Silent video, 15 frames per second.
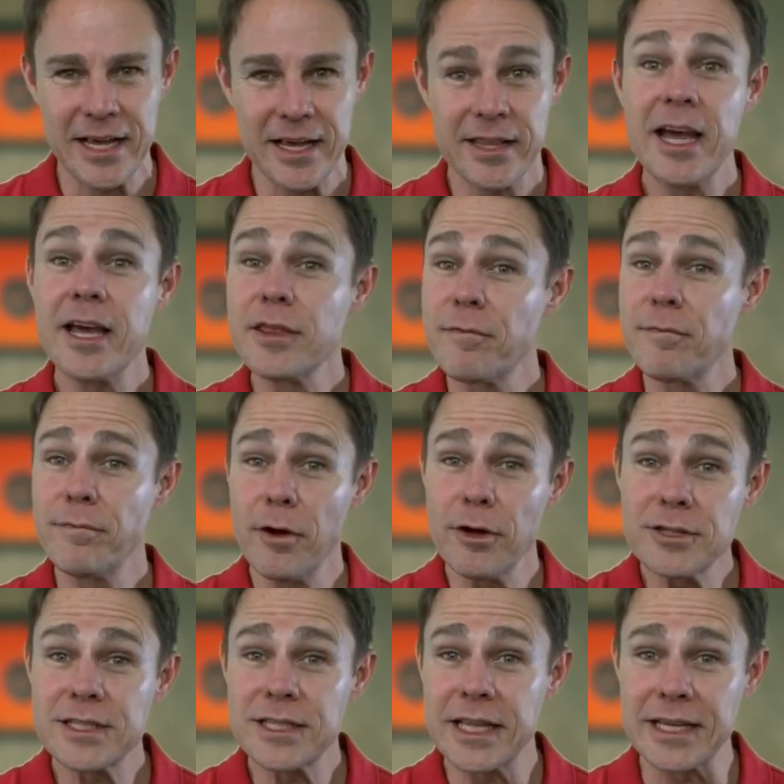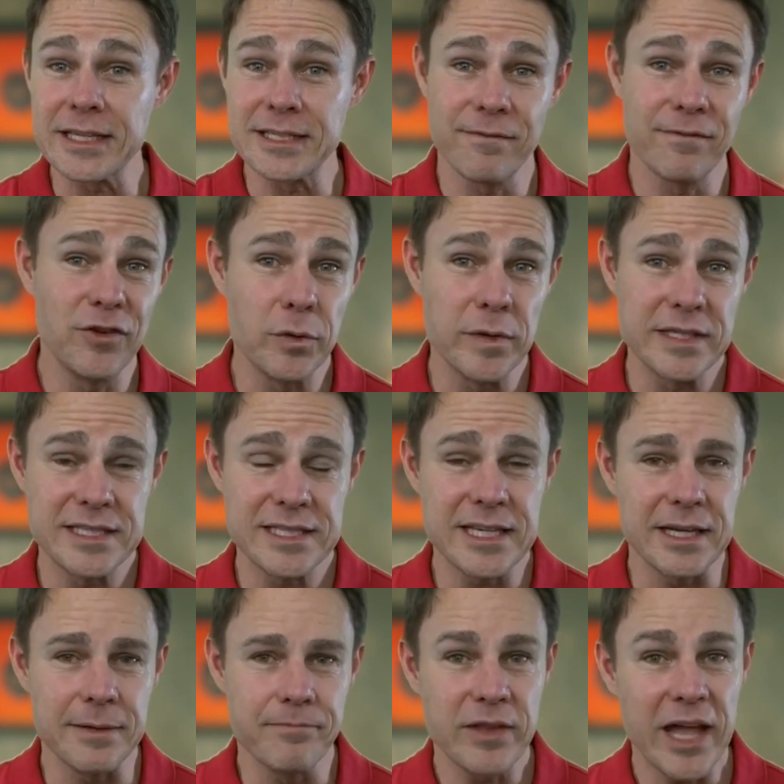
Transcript: They're the first things that viewers see,